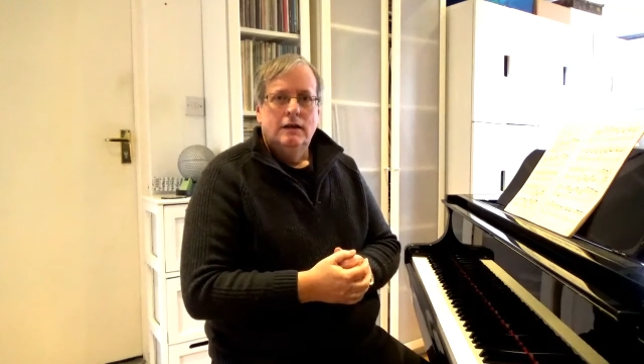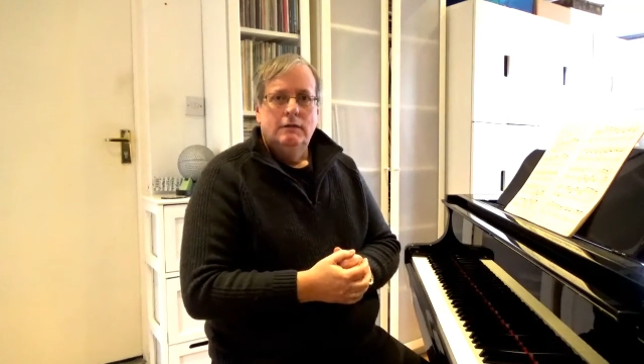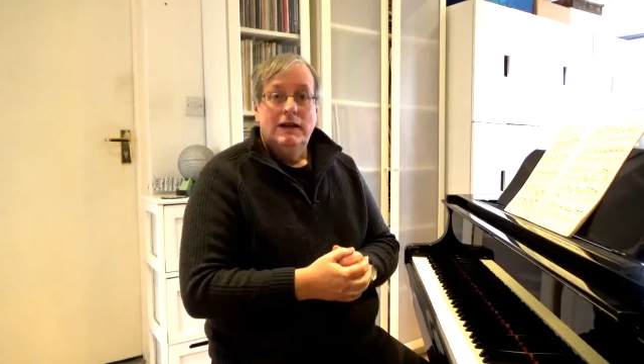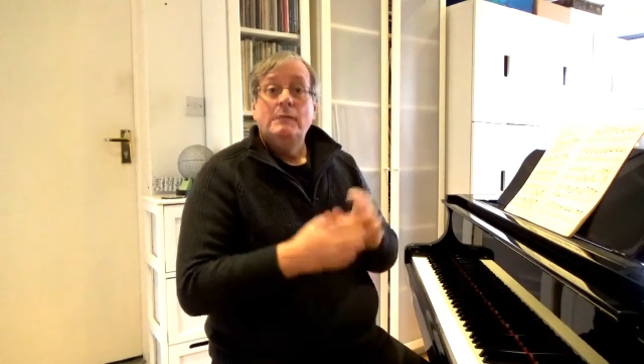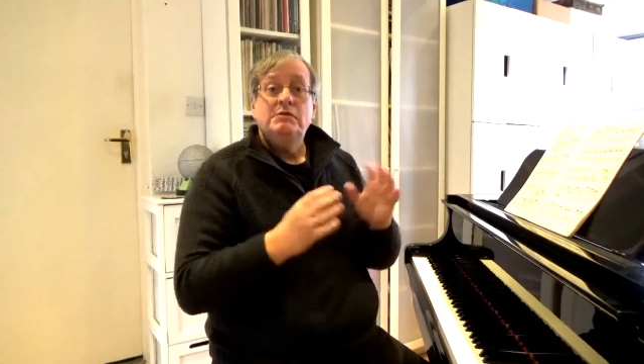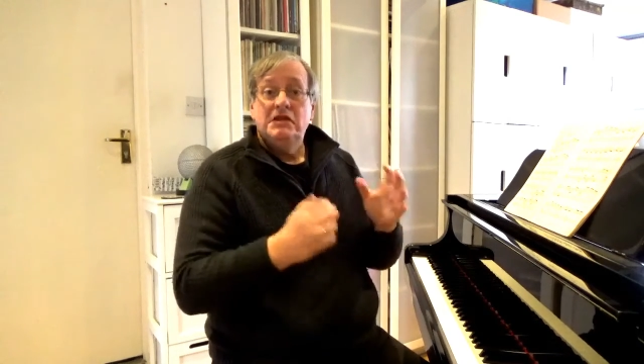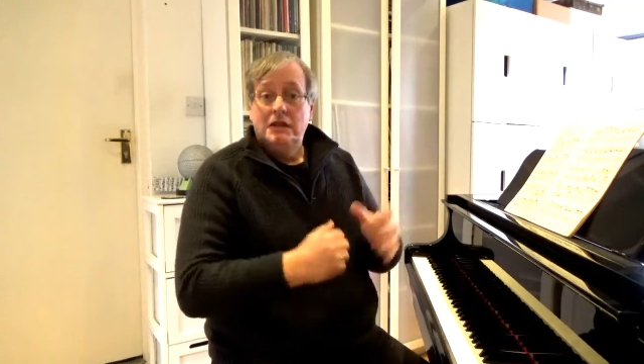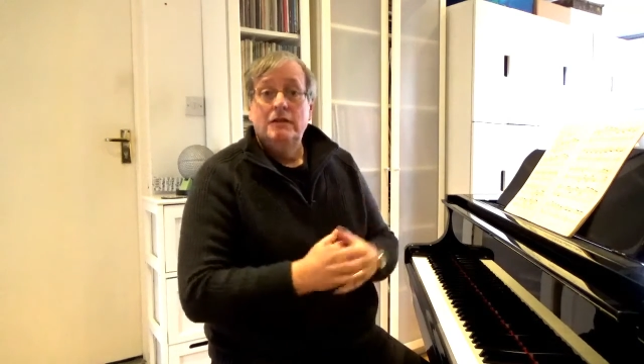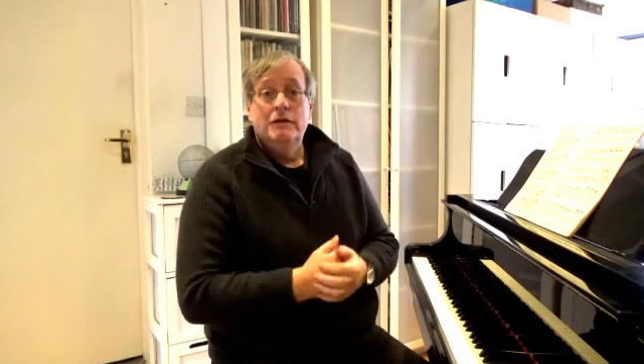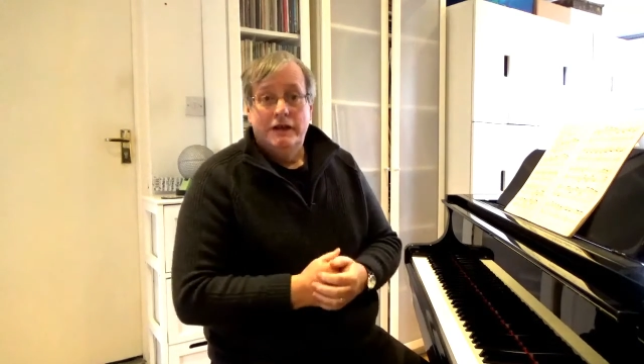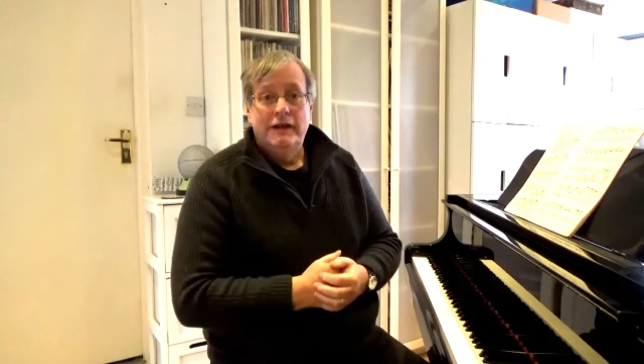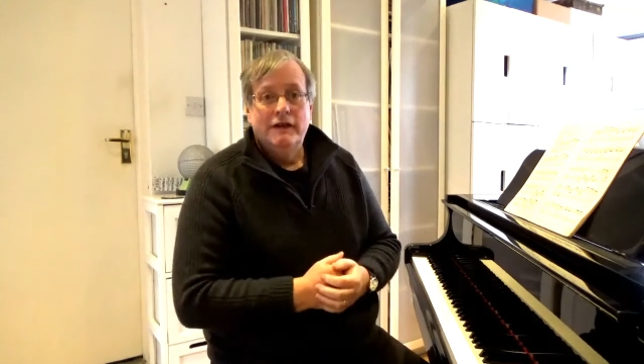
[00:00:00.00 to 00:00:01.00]
Well,
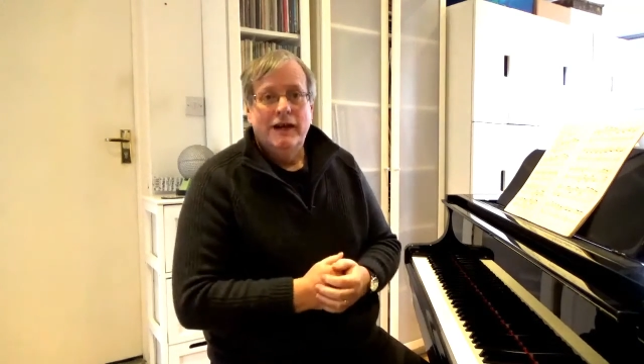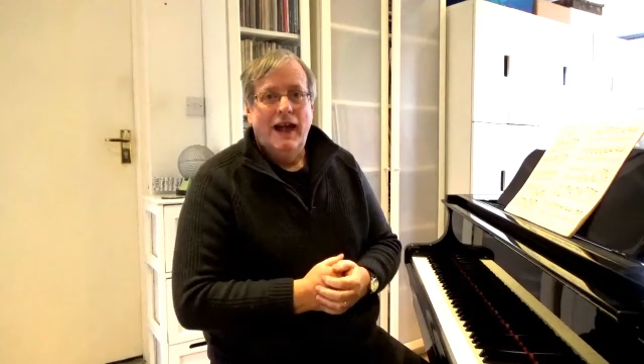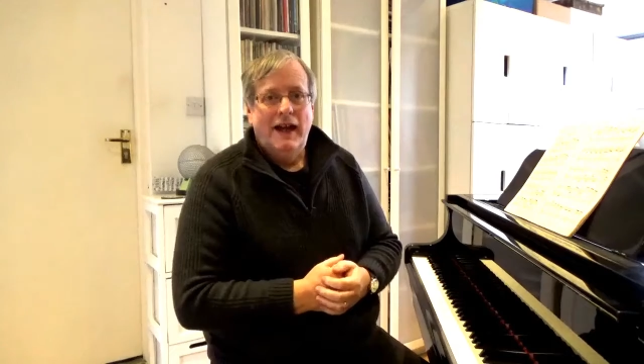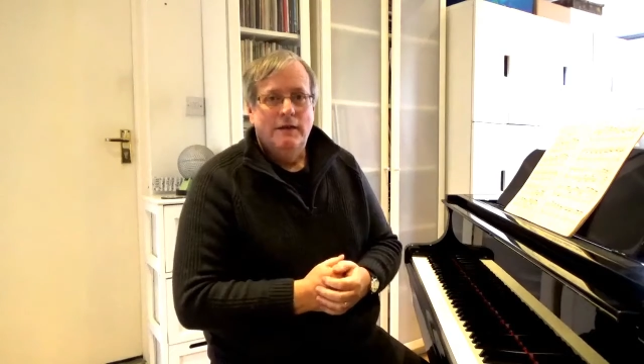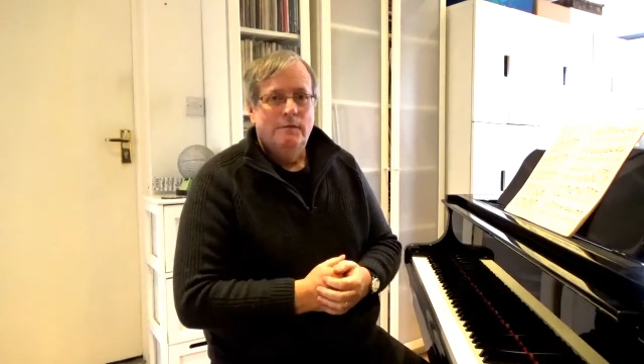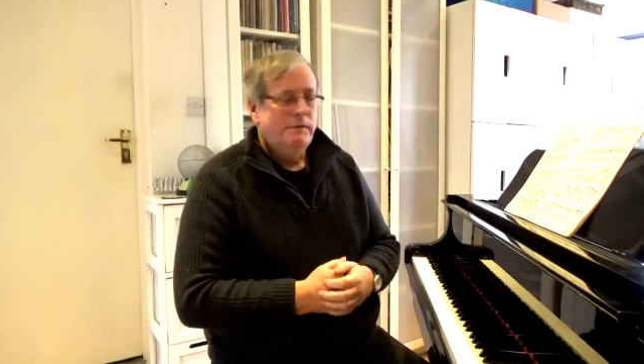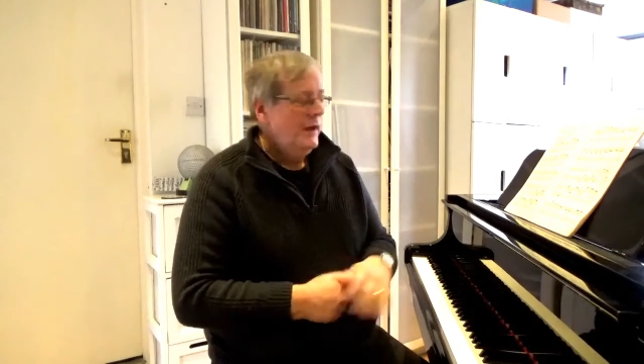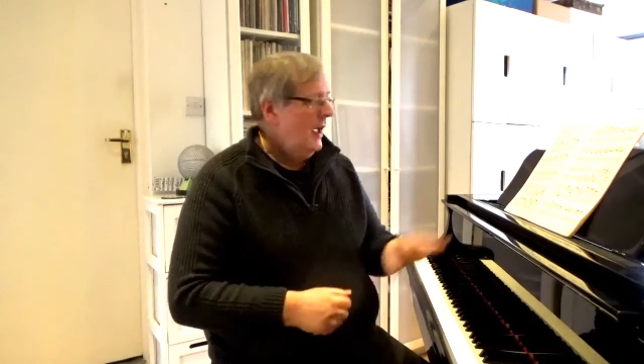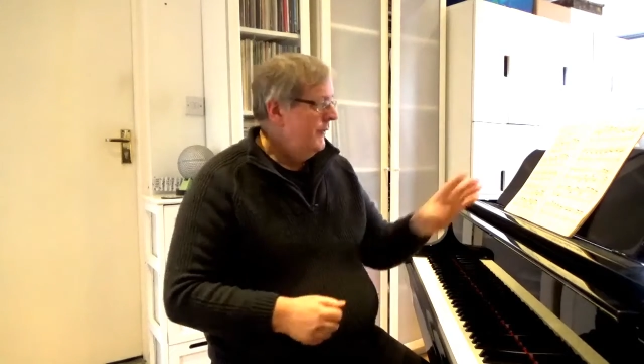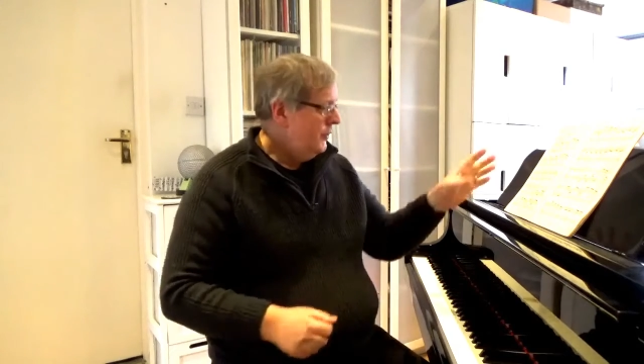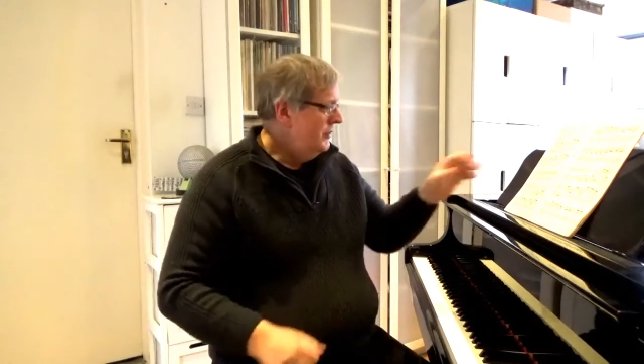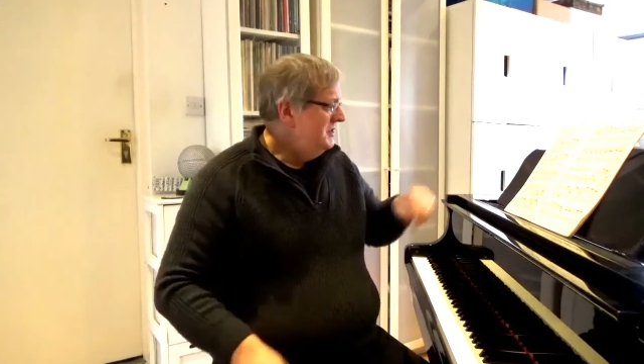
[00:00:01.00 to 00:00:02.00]
absolutely you can.
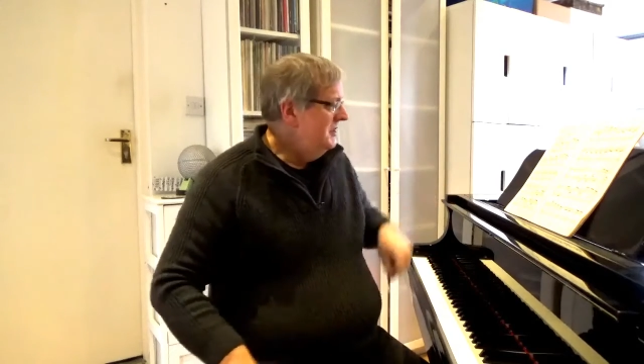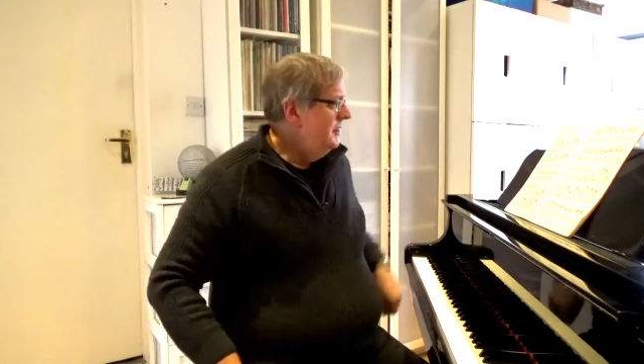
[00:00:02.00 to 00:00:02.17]
I've got this